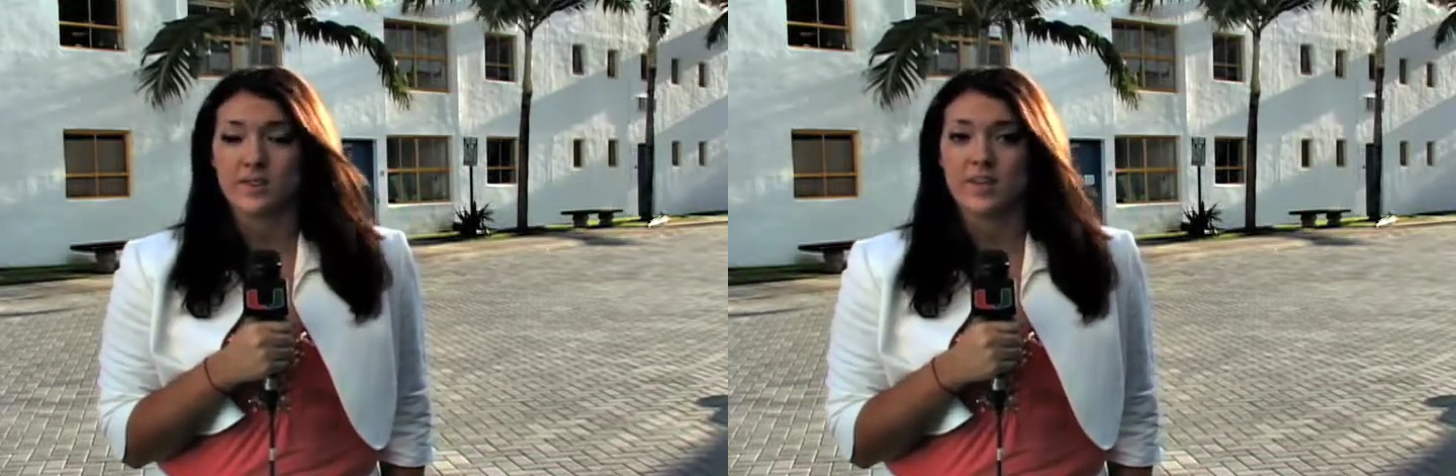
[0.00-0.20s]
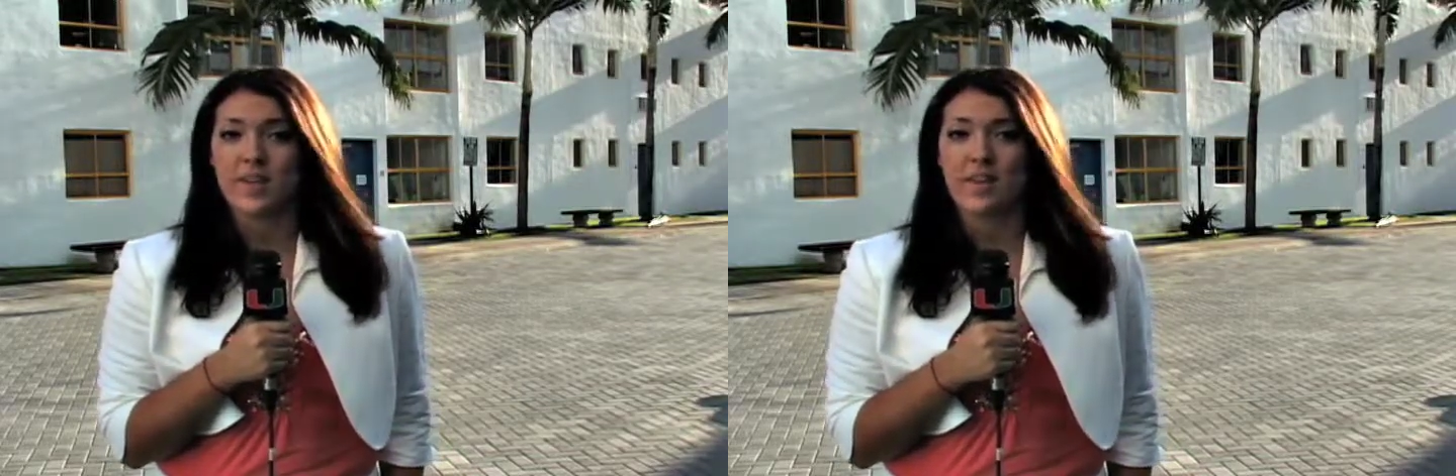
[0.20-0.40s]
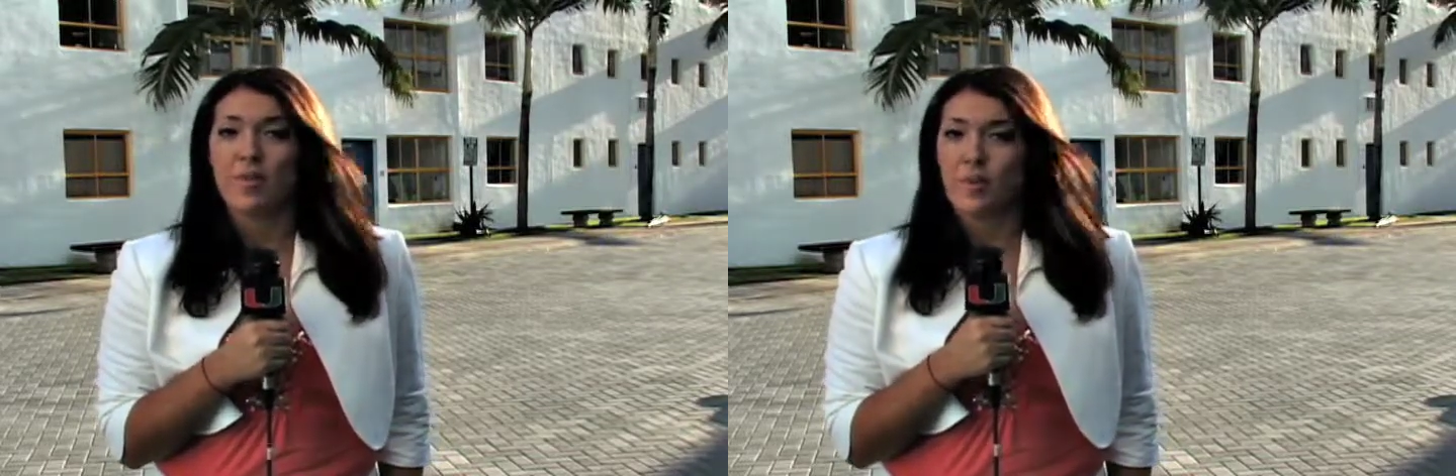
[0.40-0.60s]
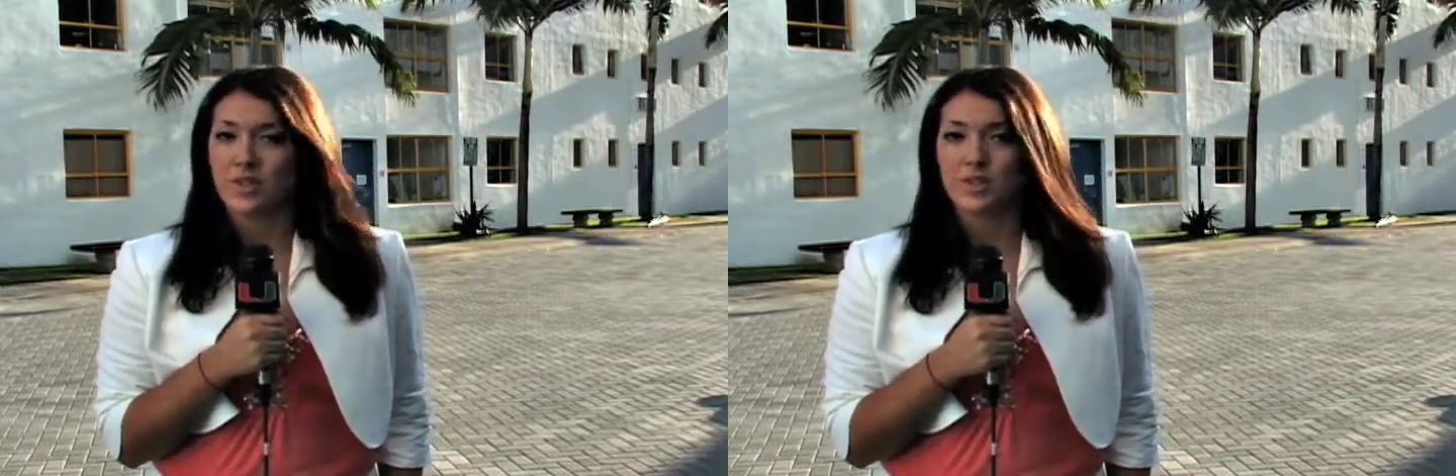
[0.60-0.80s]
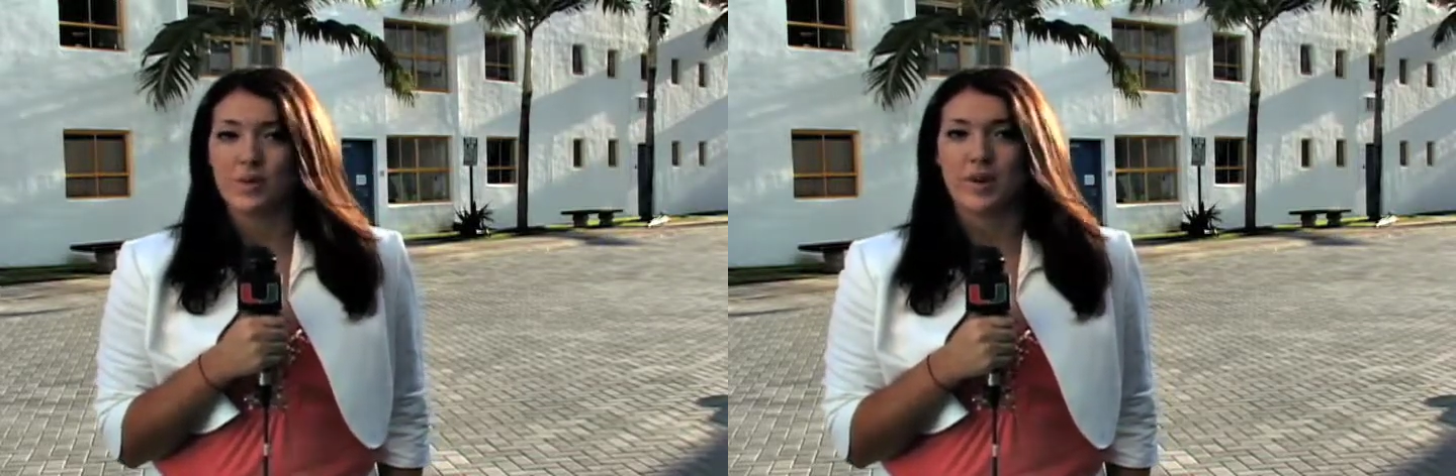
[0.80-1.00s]
to begin the
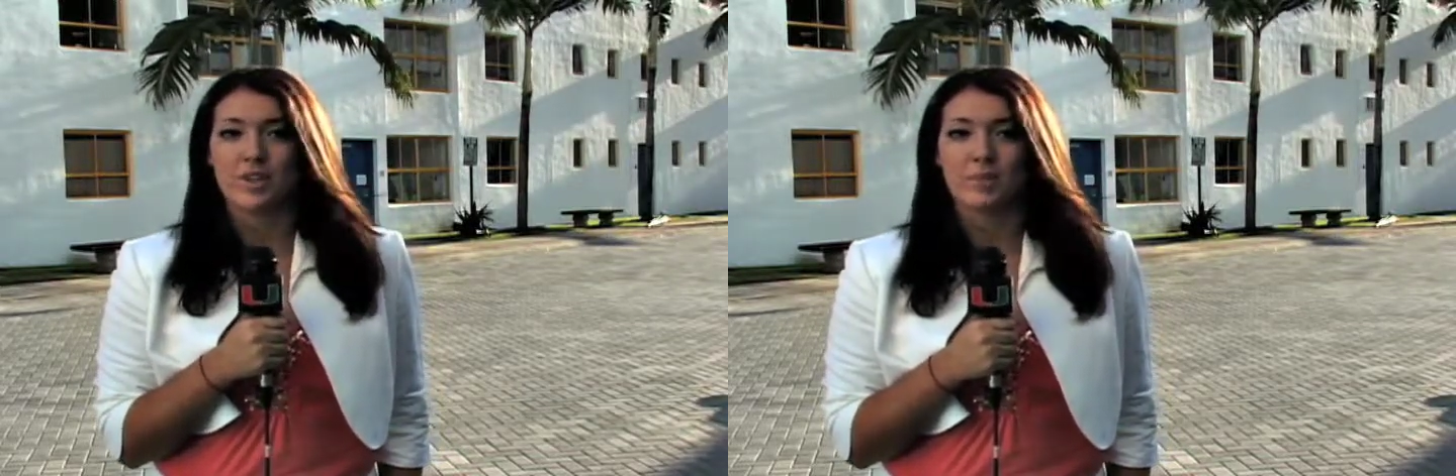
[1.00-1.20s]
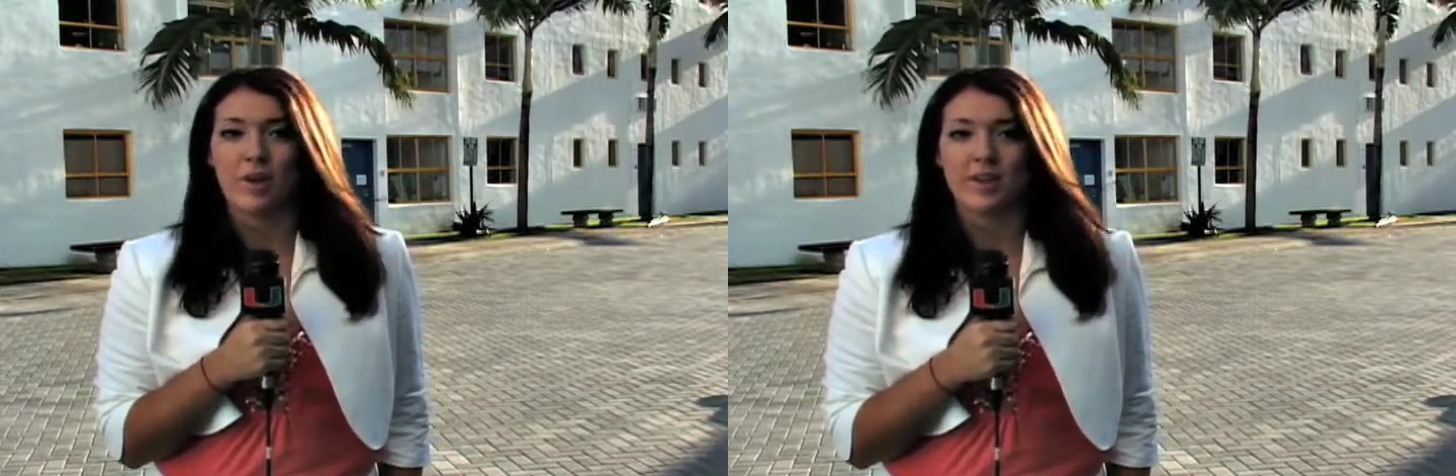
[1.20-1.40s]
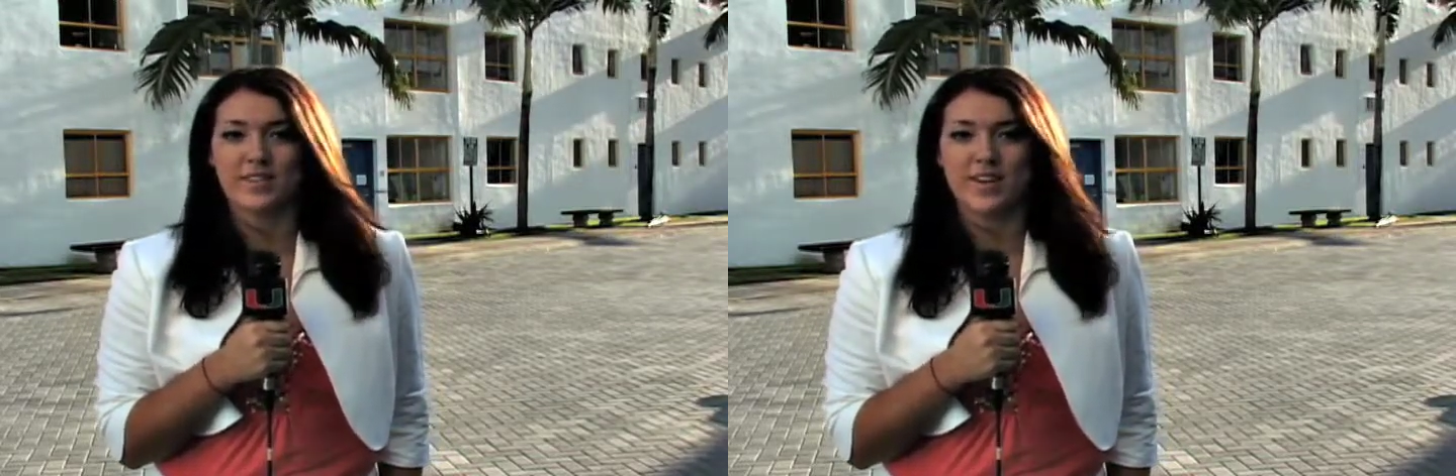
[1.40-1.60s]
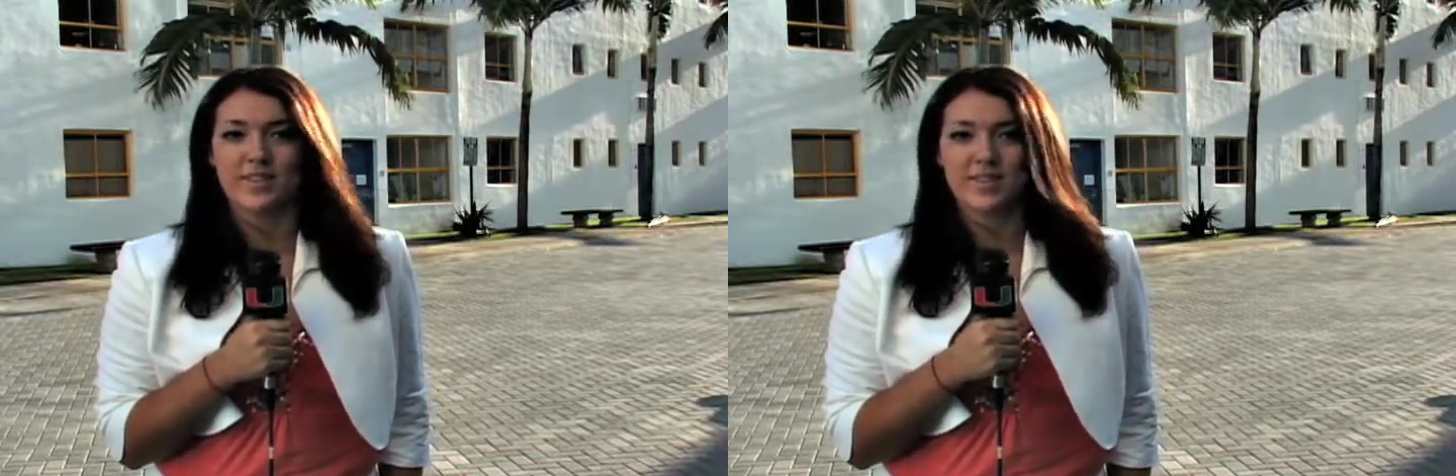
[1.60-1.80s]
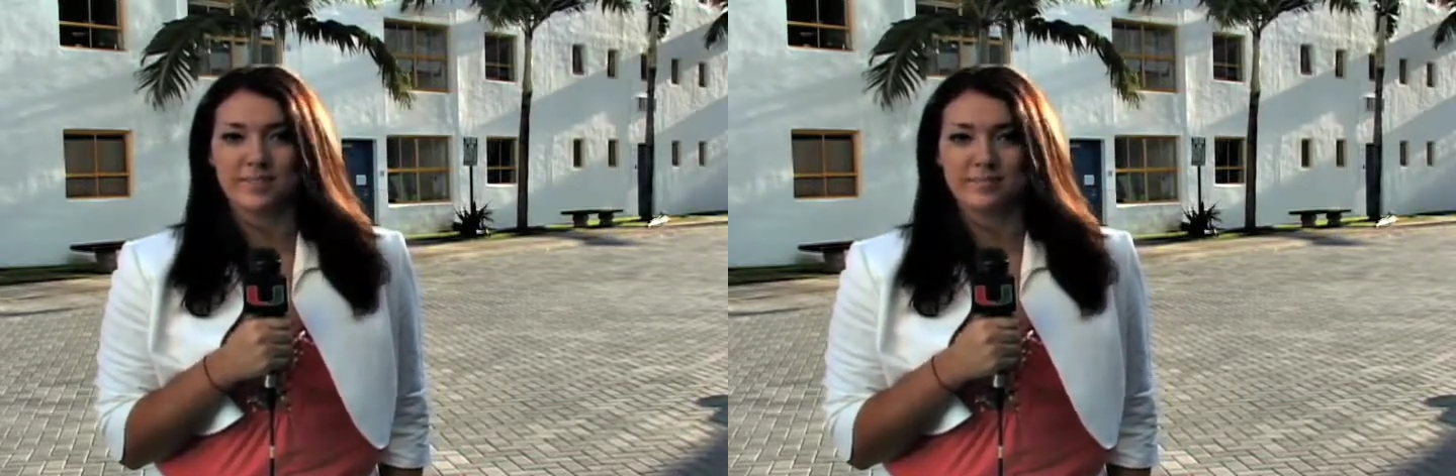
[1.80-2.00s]
restoration process.